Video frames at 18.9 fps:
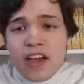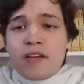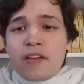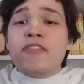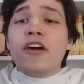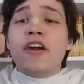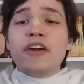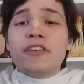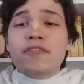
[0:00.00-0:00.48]

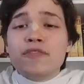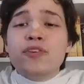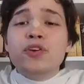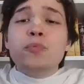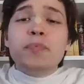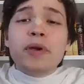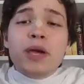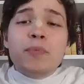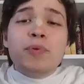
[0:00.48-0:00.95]
Very
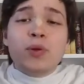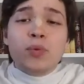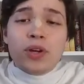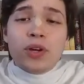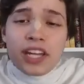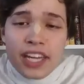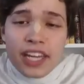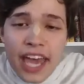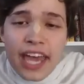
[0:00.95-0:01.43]
few people
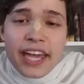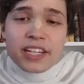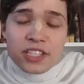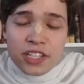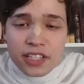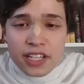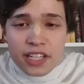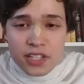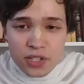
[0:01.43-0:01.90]
would engage
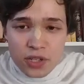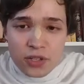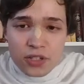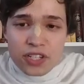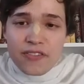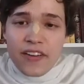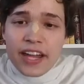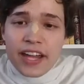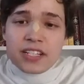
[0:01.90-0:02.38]
in these
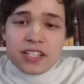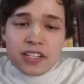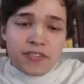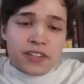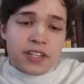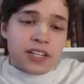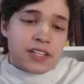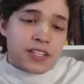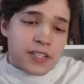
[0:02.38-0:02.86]
sorts of
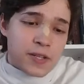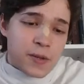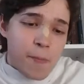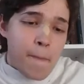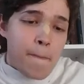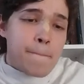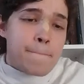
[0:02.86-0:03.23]
activities.